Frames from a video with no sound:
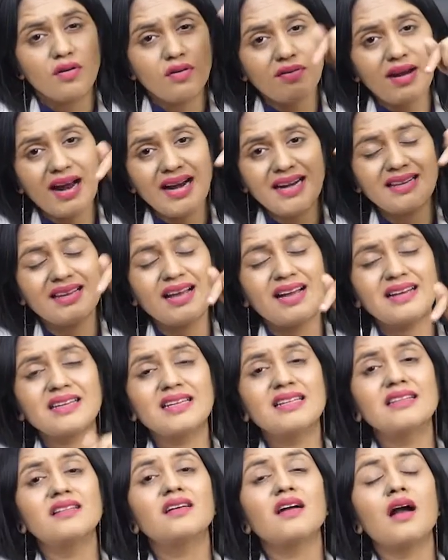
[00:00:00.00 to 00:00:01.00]
write that
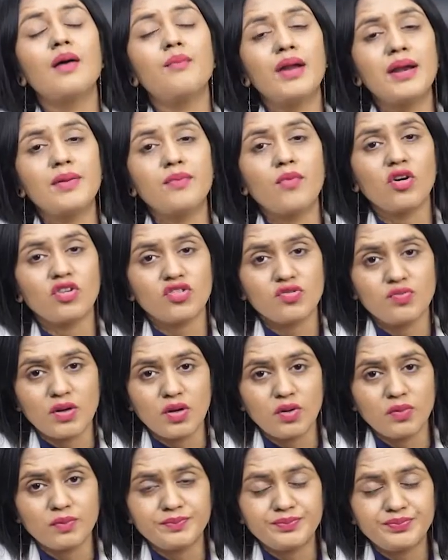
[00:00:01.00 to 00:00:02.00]
in the comment box
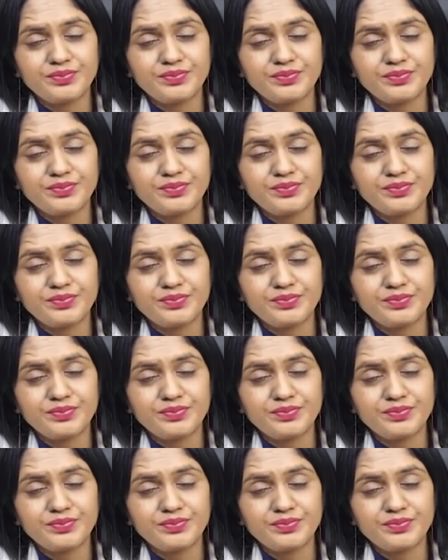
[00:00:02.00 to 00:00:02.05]
below.